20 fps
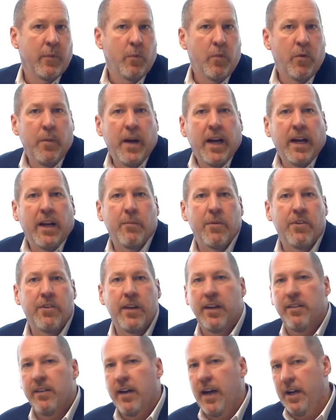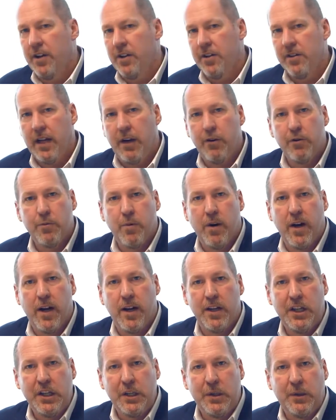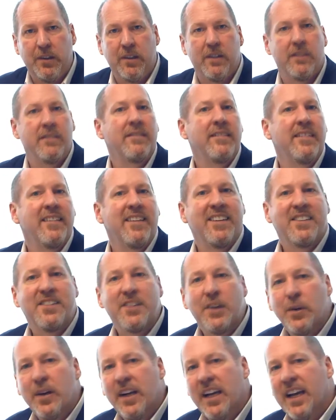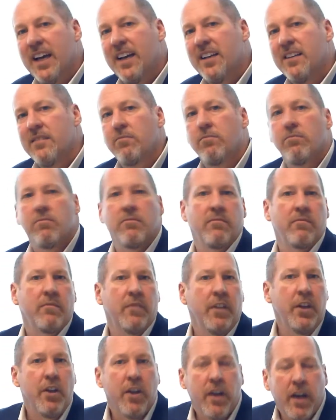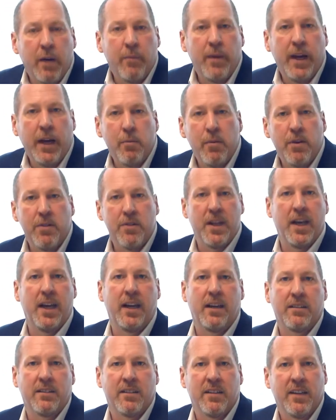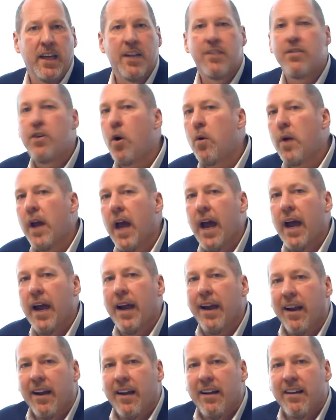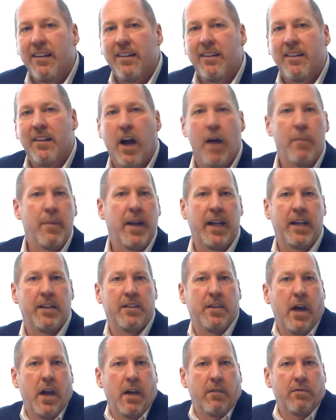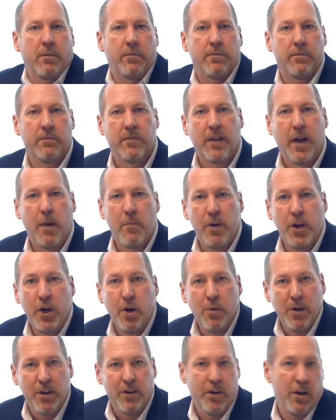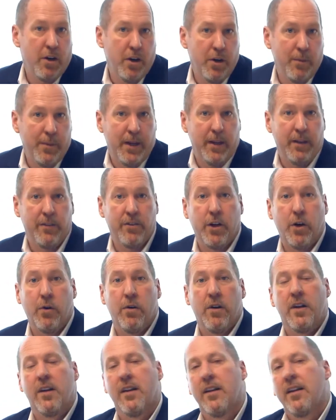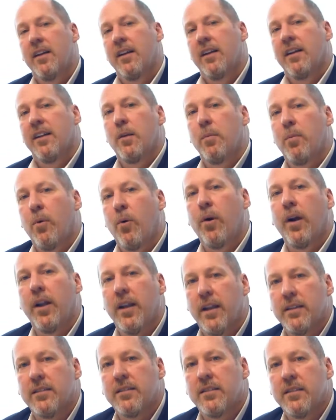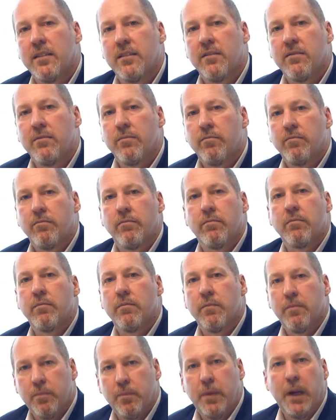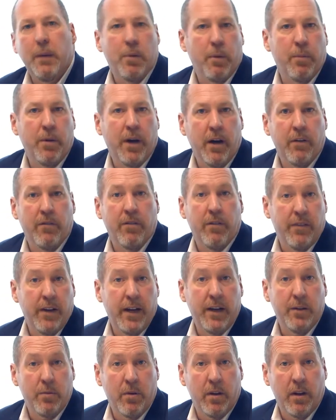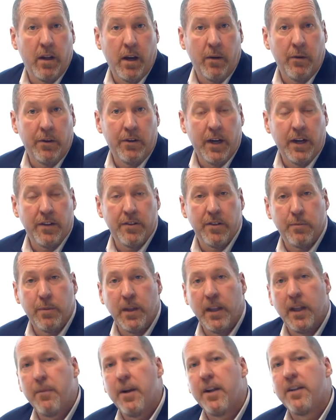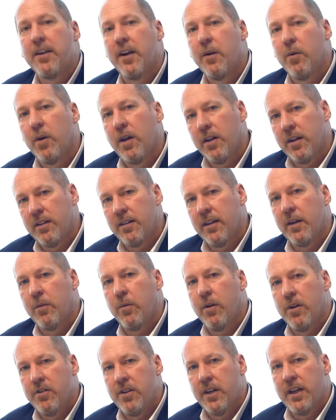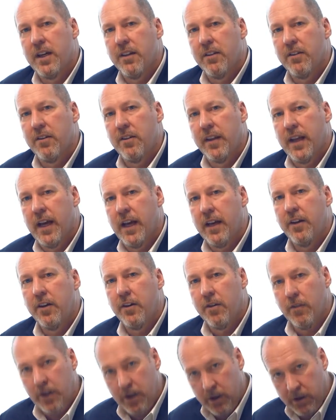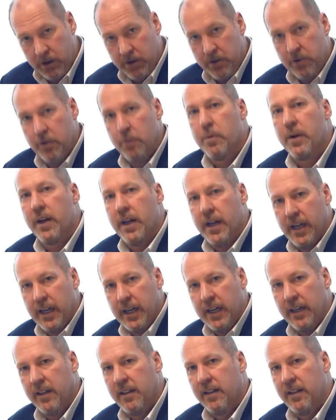We're making mistakes. I was brand new. So again, you're going to make mistakes. It's okay. I make a ton of them. I'm a human. You're human. And so the point is, be prepared for phase one, a lot of rejections. But let me tell you what it looks like once you get through that and you're duplicating.